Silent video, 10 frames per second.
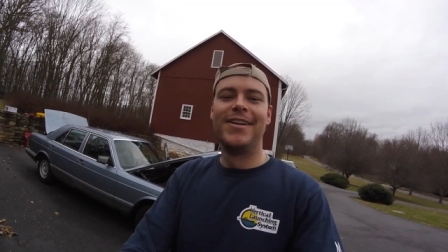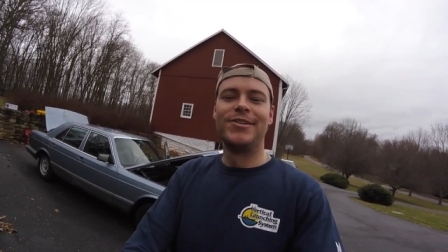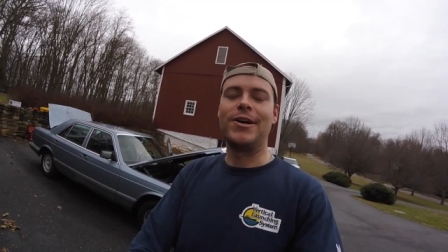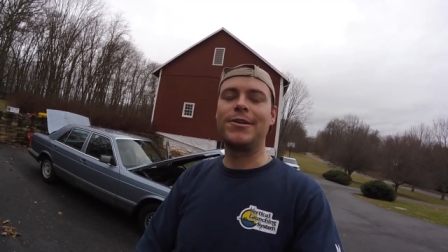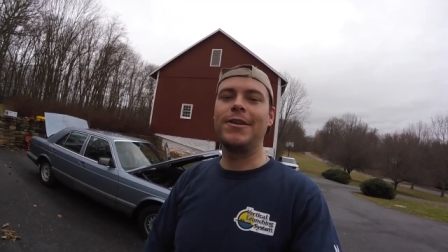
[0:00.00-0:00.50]

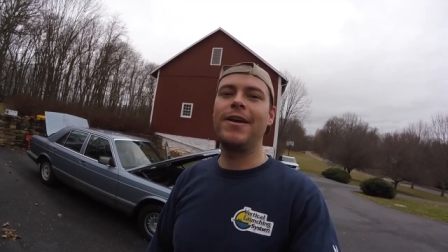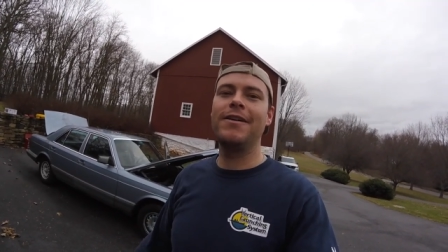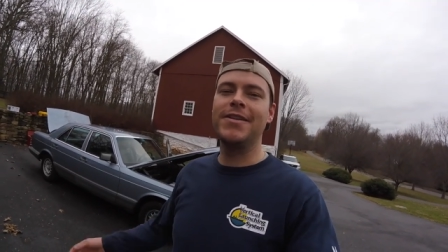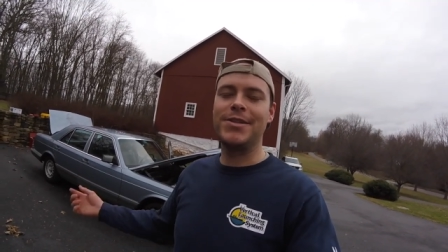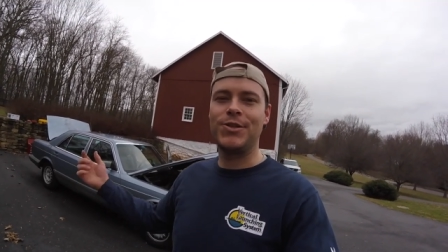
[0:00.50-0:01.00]
Talk to you later,
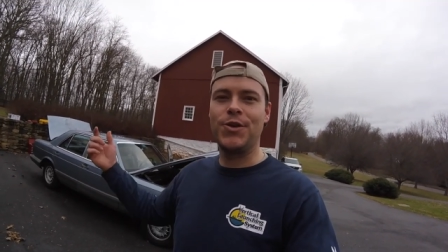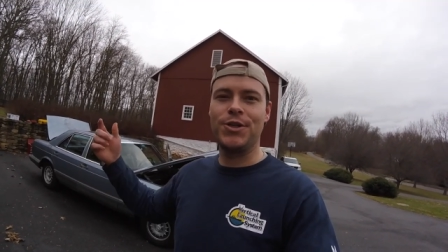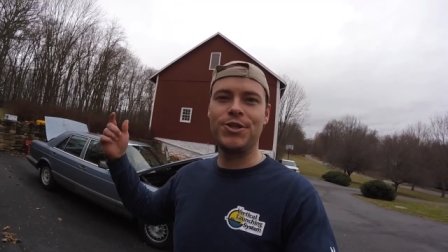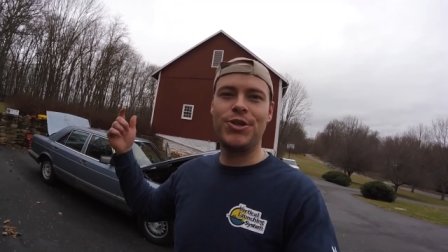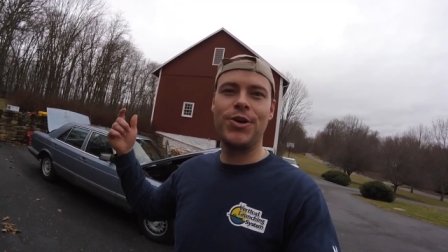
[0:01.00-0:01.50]
and this is
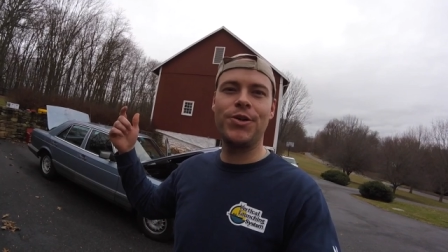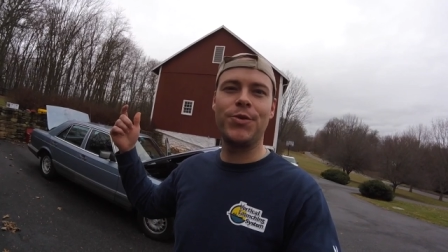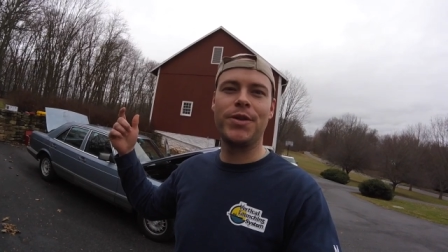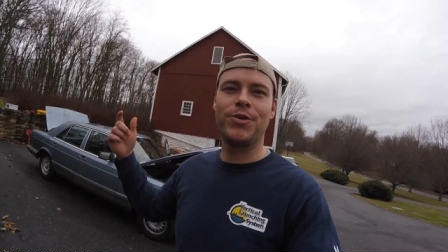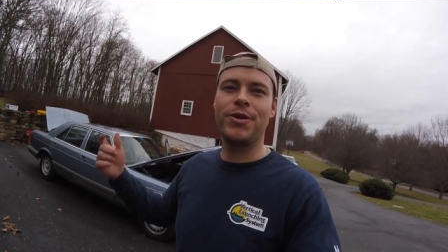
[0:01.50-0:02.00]
Christian Toth
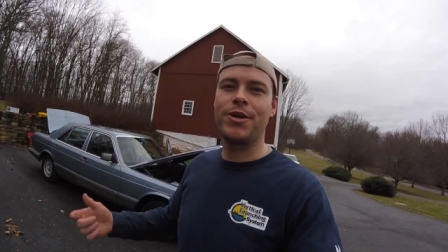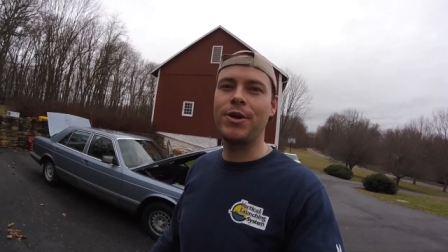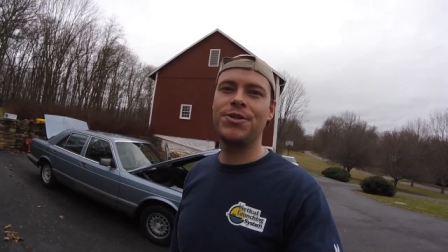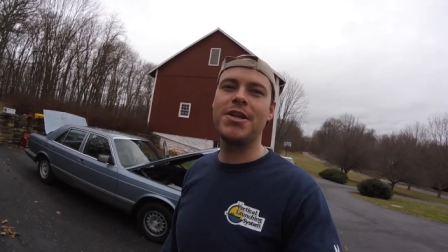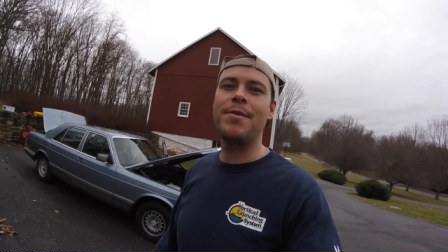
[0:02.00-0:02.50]
with
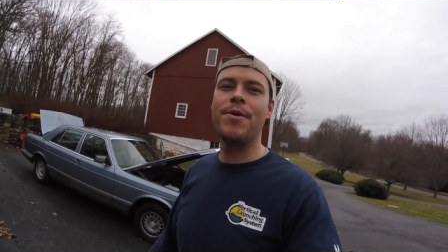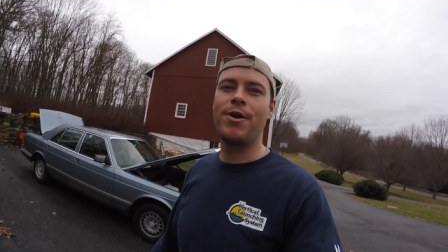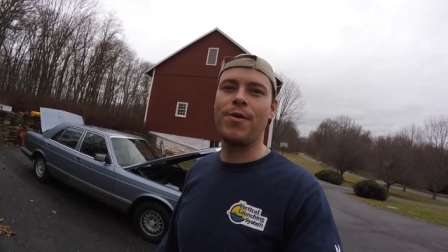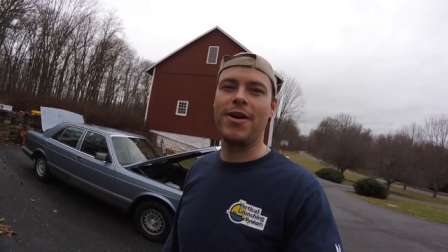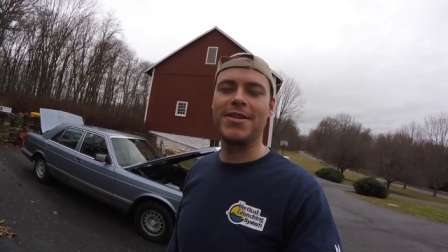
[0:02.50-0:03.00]
Coachstop
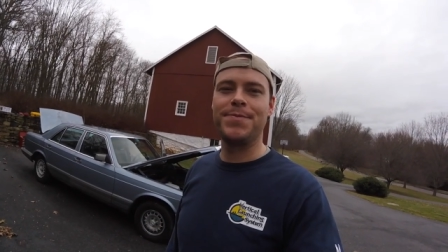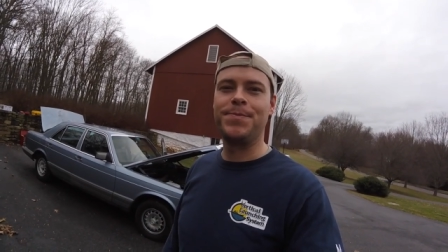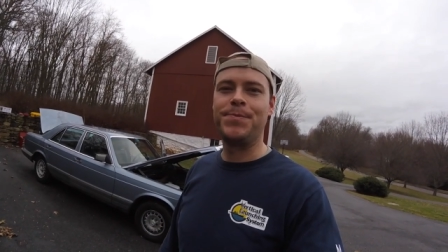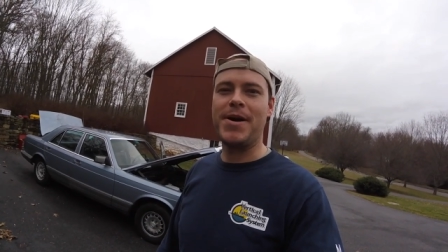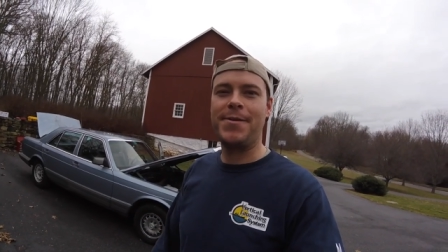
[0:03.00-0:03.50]
Motorworks.
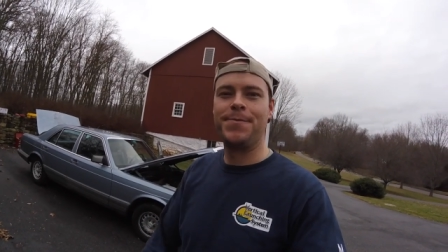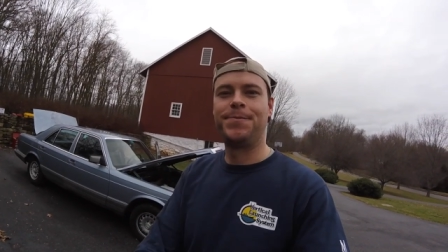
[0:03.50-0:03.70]
Bye.